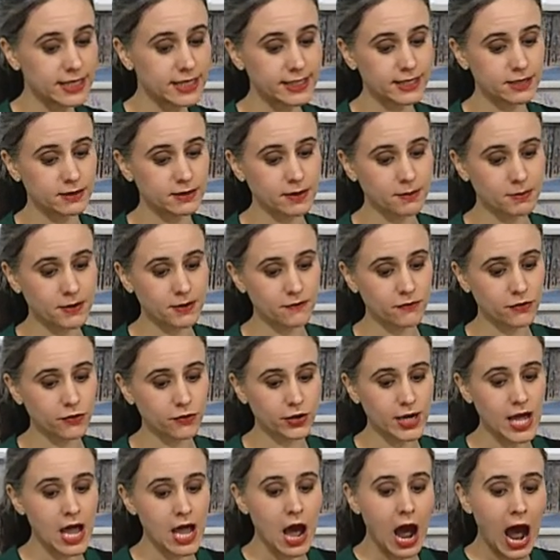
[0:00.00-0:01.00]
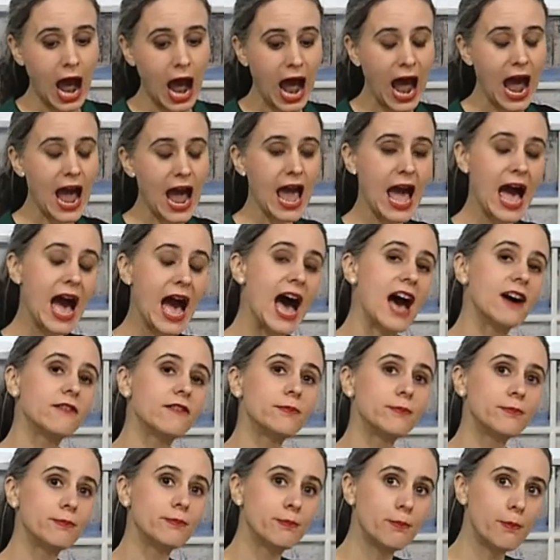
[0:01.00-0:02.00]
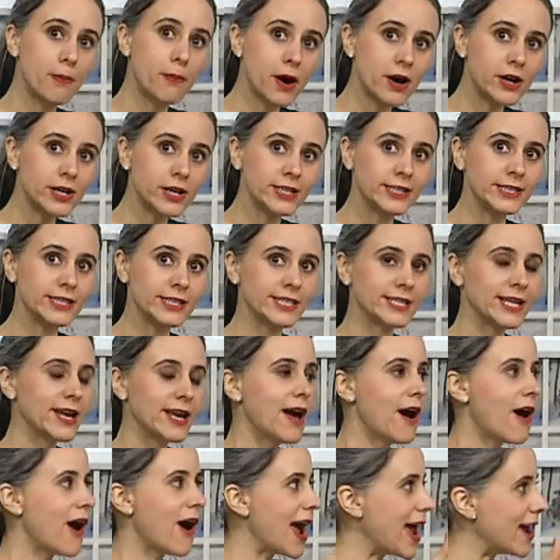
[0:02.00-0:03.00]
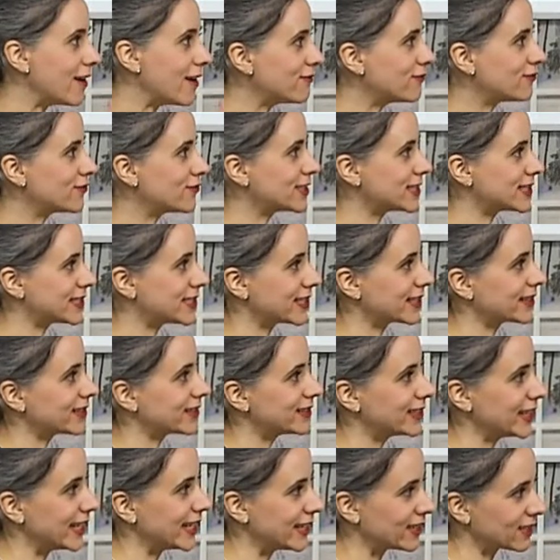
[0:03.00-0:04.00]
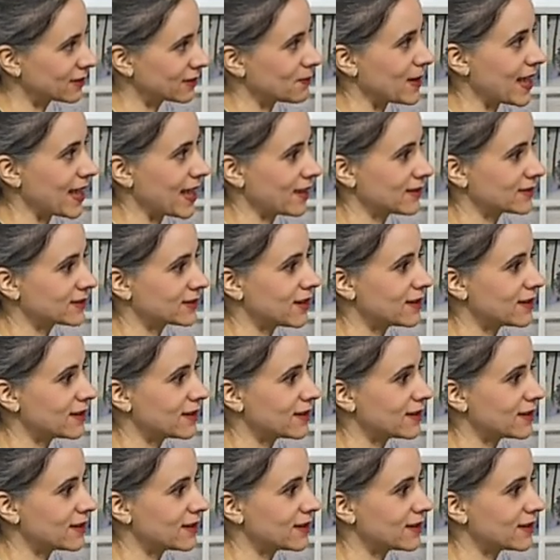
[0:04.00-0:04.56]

this uh, before, I have bought every single ink pad